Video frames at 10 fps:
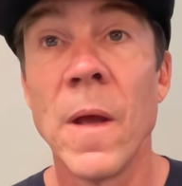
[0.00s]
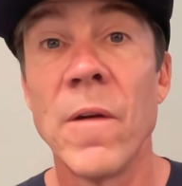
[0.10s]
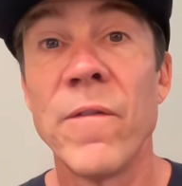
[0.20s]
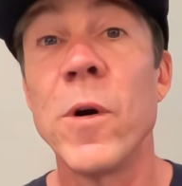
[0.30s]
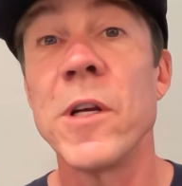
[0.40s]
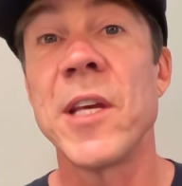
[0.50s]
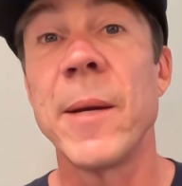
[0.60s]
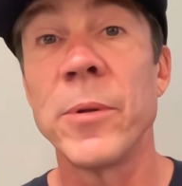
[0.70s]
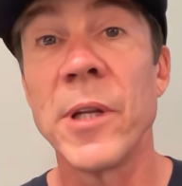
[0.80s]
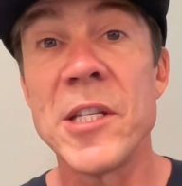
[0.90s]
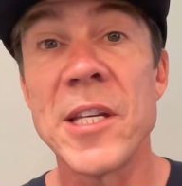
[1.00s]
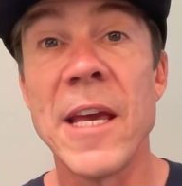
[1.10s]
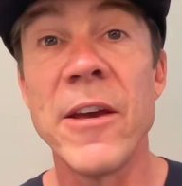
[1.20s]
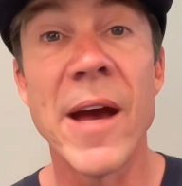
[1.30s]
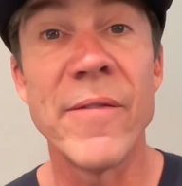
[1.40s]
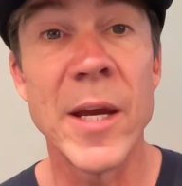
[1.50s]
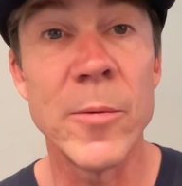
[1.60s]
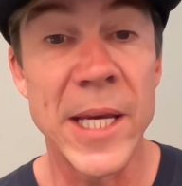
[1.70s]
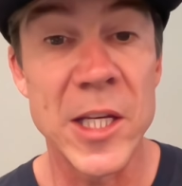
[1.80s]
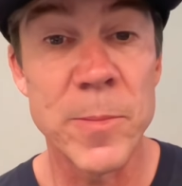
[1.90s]
for example, let's say you have 8
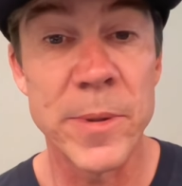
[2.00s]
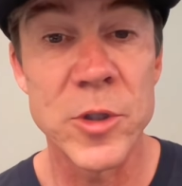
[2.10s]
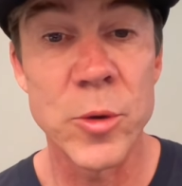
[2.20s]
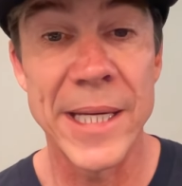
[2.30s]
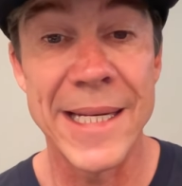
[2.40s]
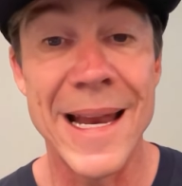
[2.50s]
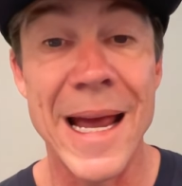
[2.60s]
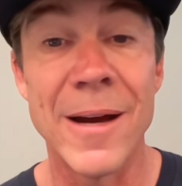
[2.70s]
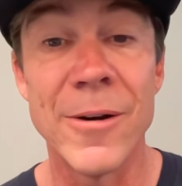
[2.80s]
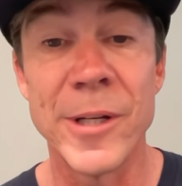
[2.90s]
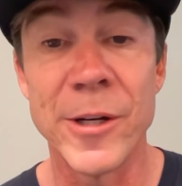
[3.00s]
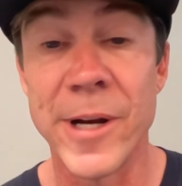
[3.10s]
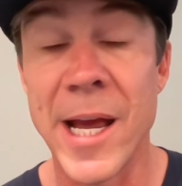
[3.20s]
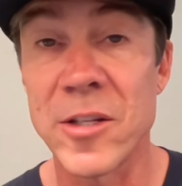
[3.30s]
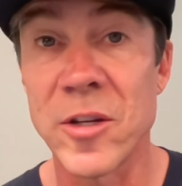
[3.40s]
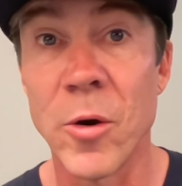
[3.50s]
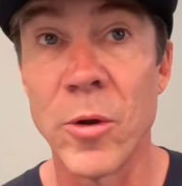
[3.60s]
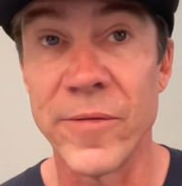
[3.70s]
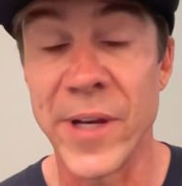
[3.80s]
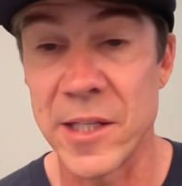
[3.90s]
weeks between now and your next
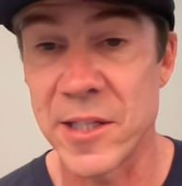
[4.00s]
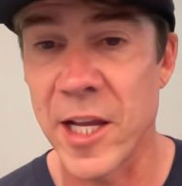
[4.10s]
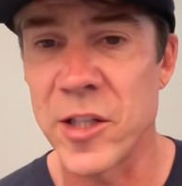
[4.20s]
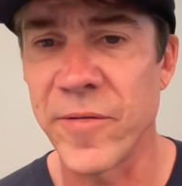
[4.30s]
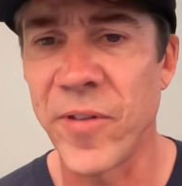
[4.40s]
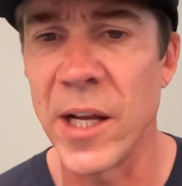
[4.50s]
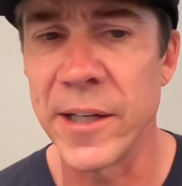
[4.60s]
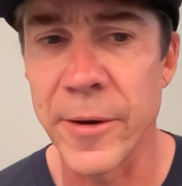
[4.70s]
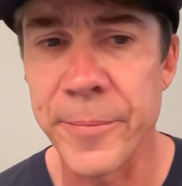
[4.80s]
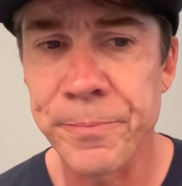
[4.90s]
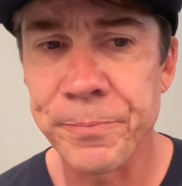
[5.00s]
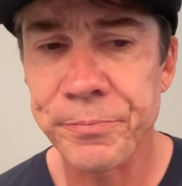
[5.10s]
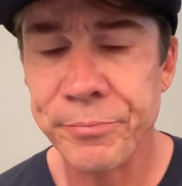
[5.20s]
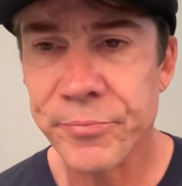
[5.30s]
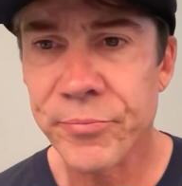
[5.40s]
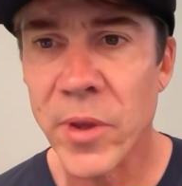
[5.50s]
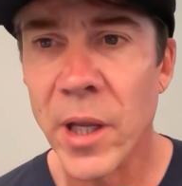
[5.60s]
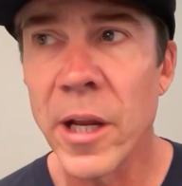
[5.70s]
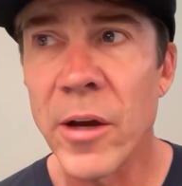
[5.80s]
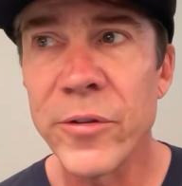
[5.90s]
goal event. Say it's a Fondo.
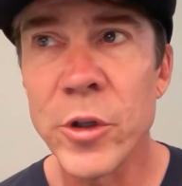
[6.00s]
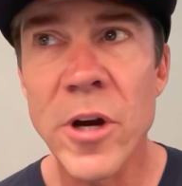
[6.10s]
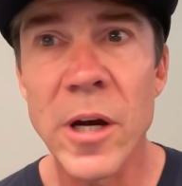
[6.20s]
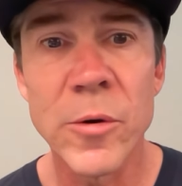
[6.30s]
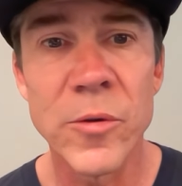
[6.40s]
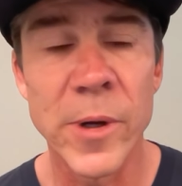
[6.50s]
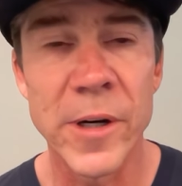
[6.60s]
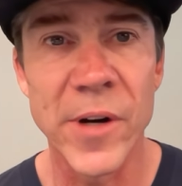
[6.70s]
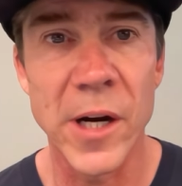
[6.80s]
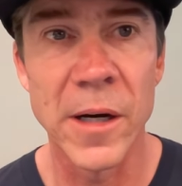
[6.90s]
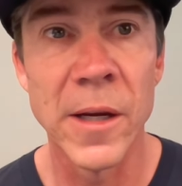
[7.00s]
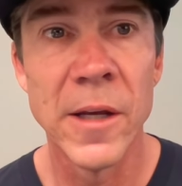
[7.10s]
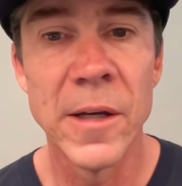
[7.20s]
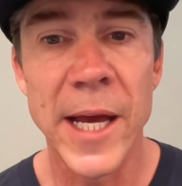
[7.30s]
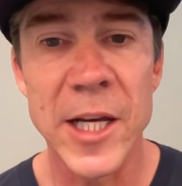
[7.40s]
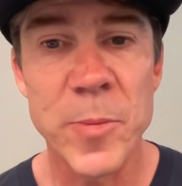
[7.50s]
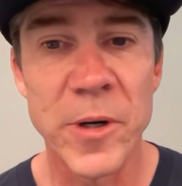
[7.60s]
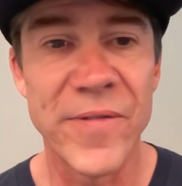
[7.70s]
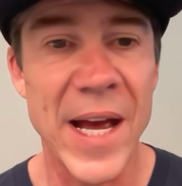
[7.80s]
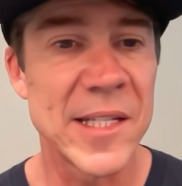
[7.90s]
Now, if you talk with one of our
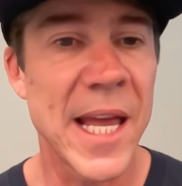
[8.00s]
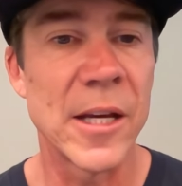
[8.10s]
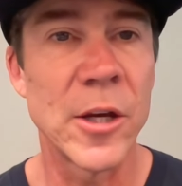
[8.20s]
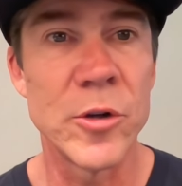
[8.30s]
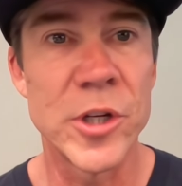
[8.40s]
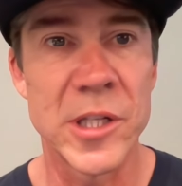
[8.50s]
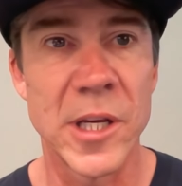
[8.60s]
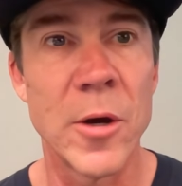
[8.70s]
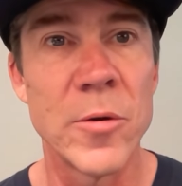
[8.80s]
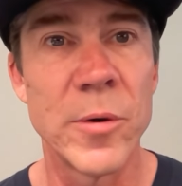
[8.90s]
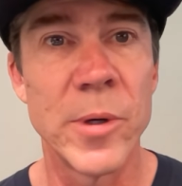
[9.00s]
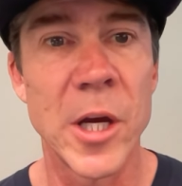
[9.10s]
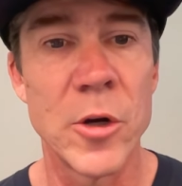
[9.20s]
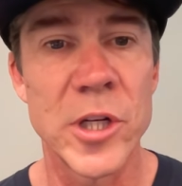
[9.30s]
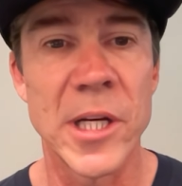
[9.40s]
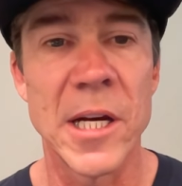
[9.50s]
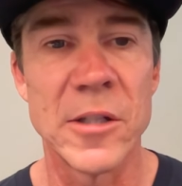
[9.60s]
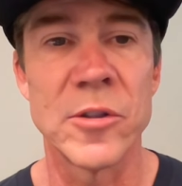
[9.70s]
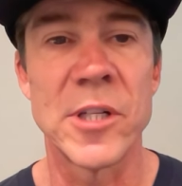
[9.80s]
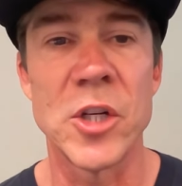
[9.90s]
expert FastCat coaches and go through a coaching
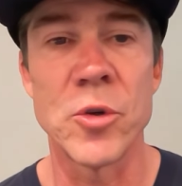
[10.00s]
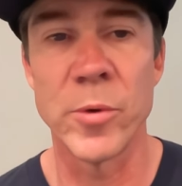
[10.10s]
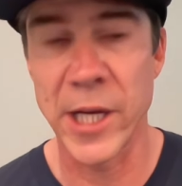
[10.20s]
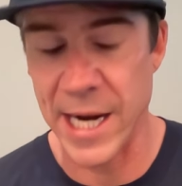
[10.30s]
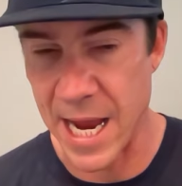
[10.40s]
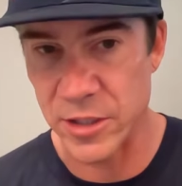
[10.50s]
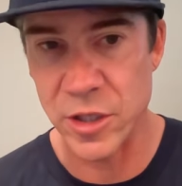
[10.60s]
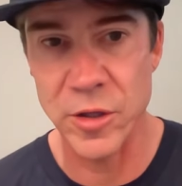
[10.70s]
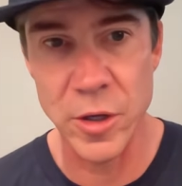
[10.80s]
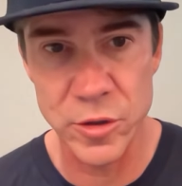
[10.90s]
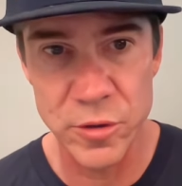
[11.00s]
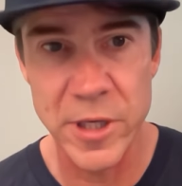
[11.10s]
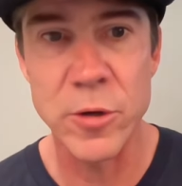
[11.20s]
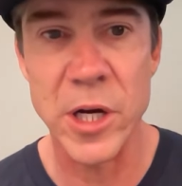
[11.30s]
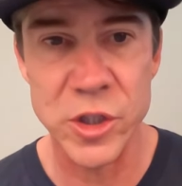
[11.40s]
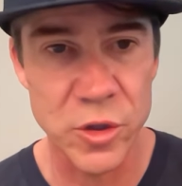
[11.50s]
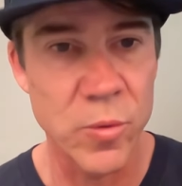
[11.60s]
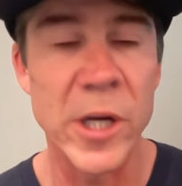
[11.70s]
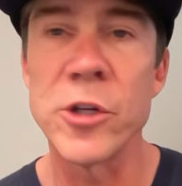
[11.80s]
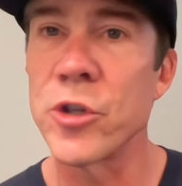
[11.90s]
consultation, we're going to ask you those three questions:
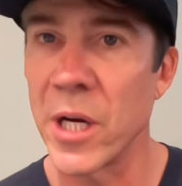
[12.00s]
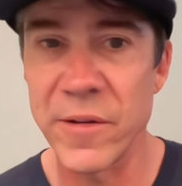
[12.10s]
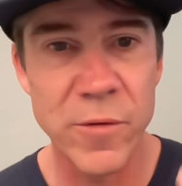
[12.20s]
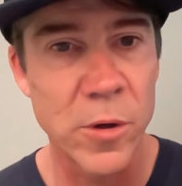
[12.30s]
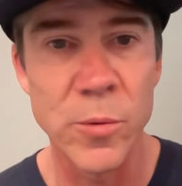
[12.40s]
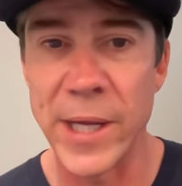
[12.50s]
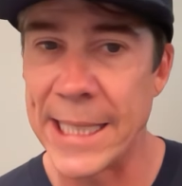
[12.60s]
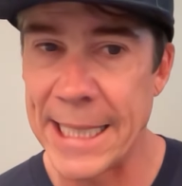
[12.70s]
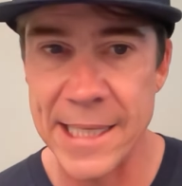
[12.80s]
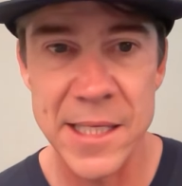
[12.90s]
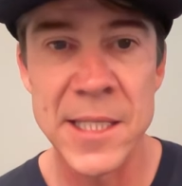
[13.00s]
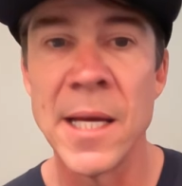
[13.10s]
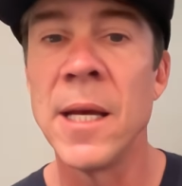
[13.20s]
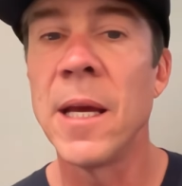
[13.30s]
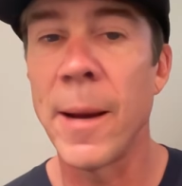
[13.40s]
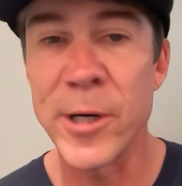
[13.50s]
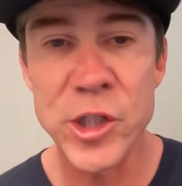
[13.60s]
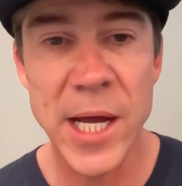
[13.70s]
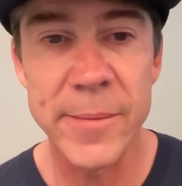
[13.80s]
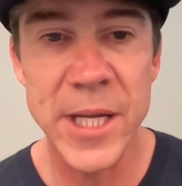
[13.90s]
what you're training for, when it is, how much
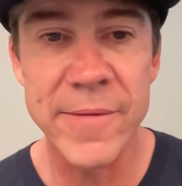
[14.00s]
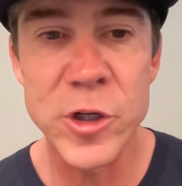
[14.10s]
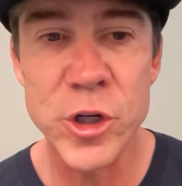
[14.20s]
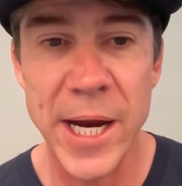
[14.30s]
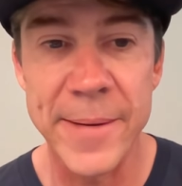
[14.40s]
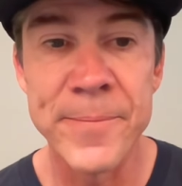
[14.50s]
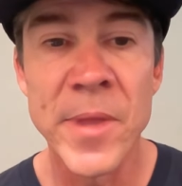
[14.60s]
time do you have to train?